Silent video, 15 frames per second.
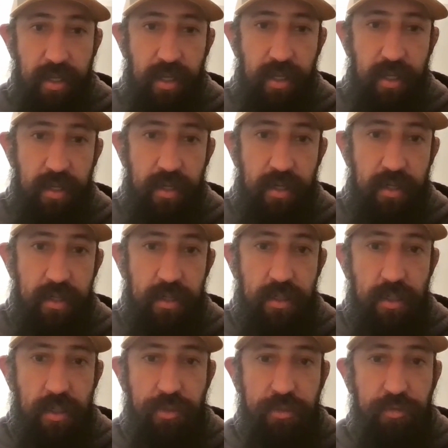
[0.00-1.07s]
in
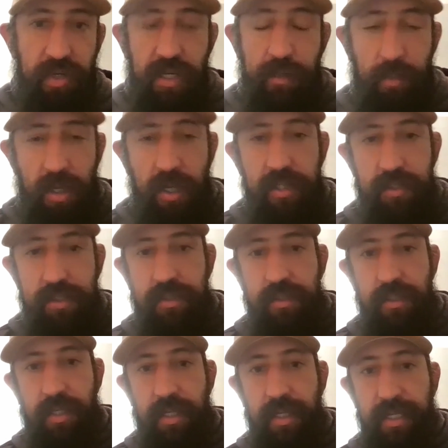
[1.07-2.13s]
three
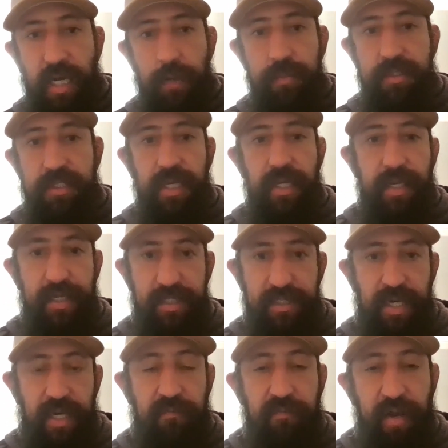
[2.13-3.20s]
months, and he comes in and
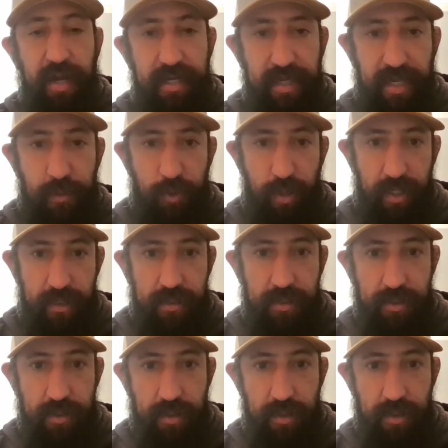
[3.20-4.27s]
he's got a fight in eight
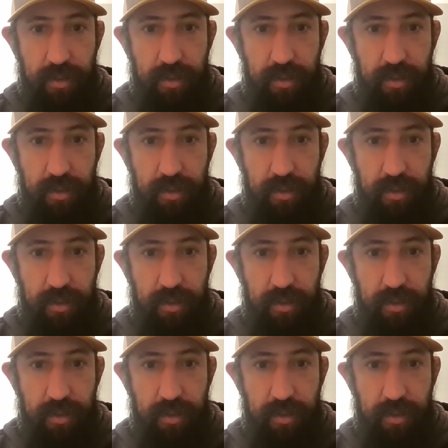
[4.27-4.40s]
weeks.